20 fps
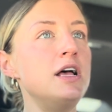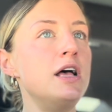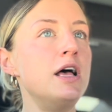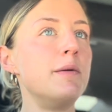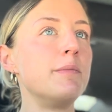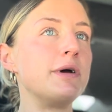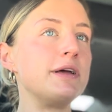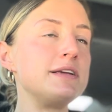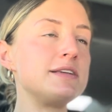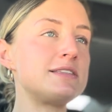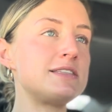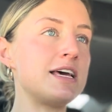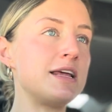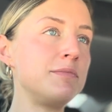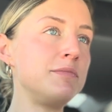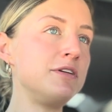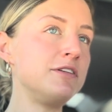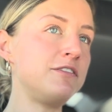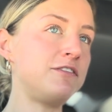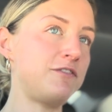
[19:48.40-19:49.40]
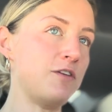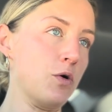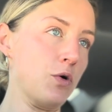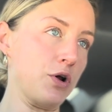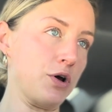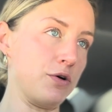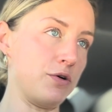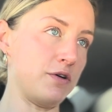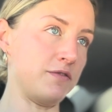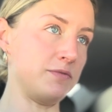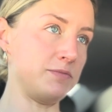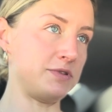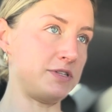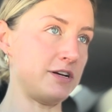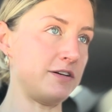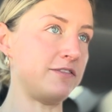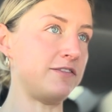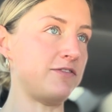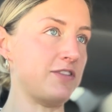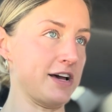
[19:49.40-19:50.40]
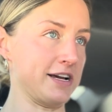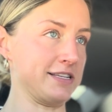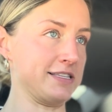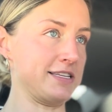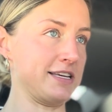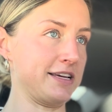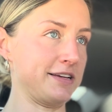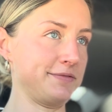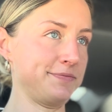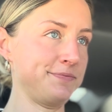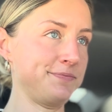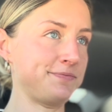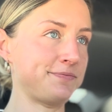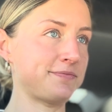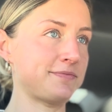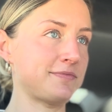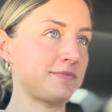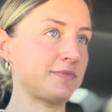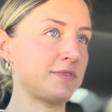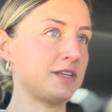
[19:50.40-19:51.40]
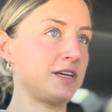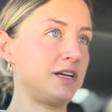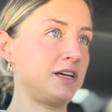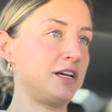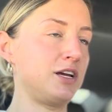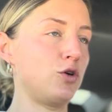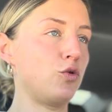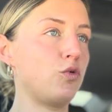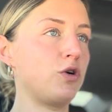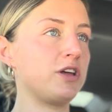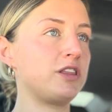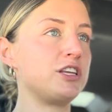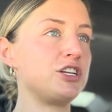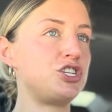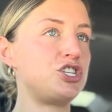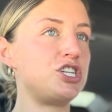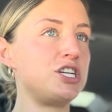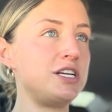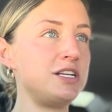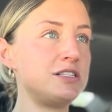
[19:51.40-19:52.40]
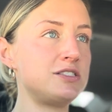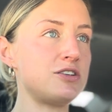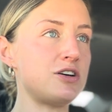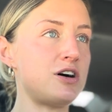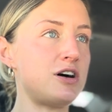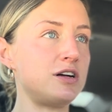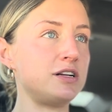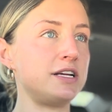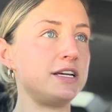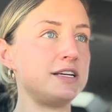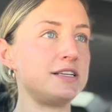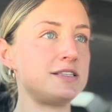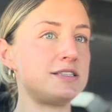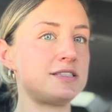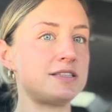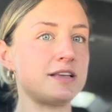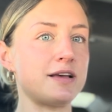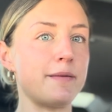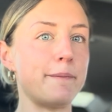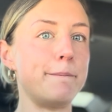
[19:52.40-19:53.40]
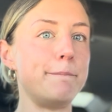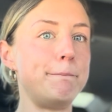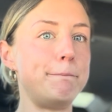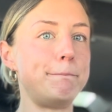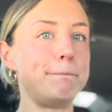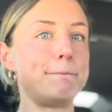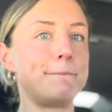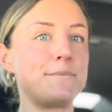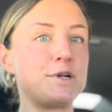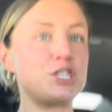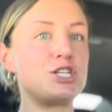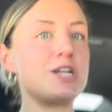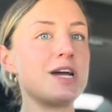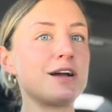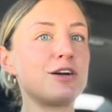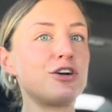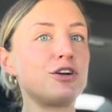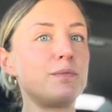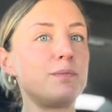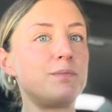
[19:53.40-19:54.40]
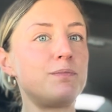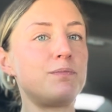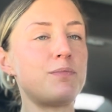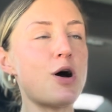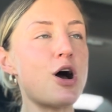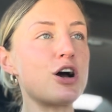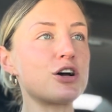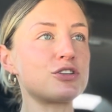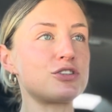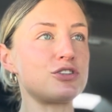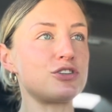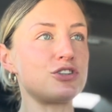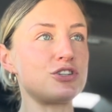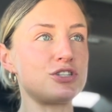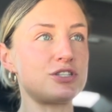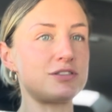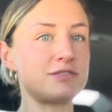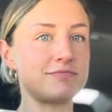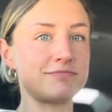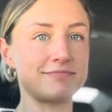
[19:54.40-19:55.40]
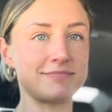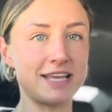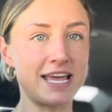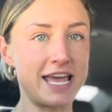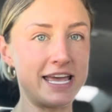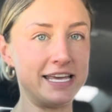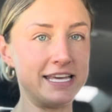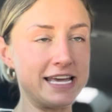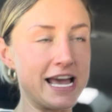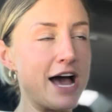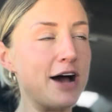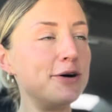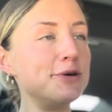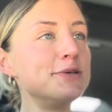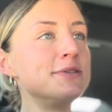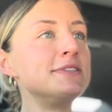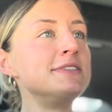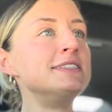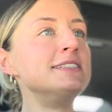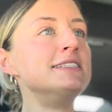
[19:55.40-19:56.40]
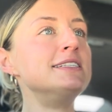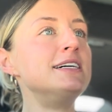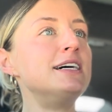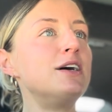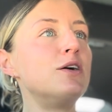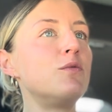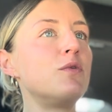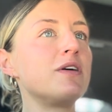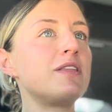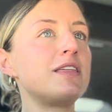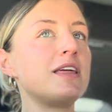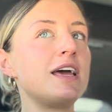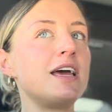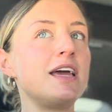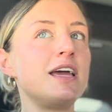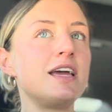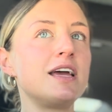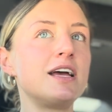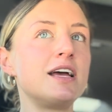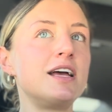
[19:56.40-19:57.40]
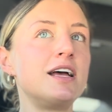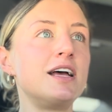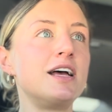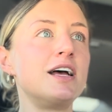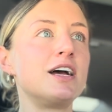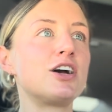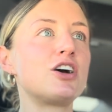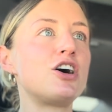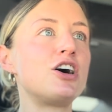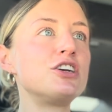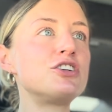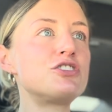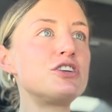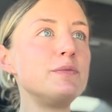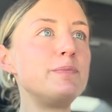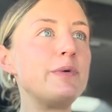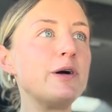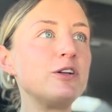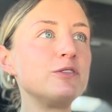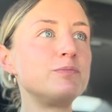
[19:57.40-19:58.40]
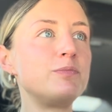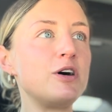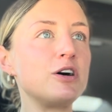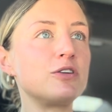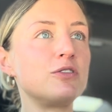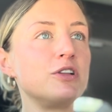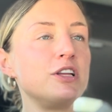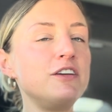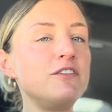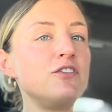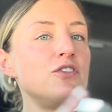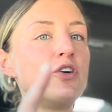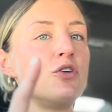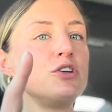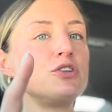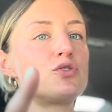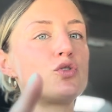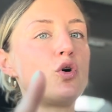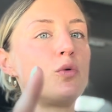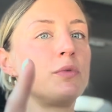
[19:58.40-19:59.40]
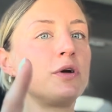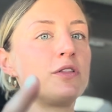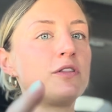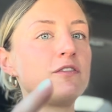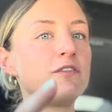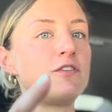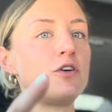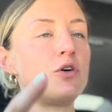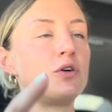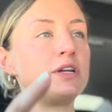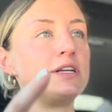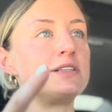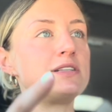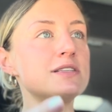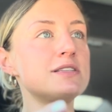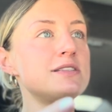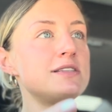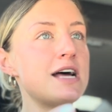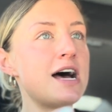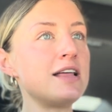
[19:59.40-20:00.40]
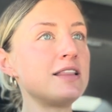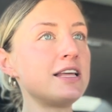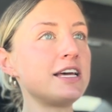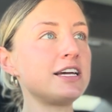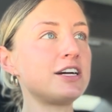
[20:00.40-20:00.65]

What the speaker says: But he sent me a photo of himself flexing with jeans on, his checkered boxers hanging out, with a country belt buckle, even though he told me on the phone he does not like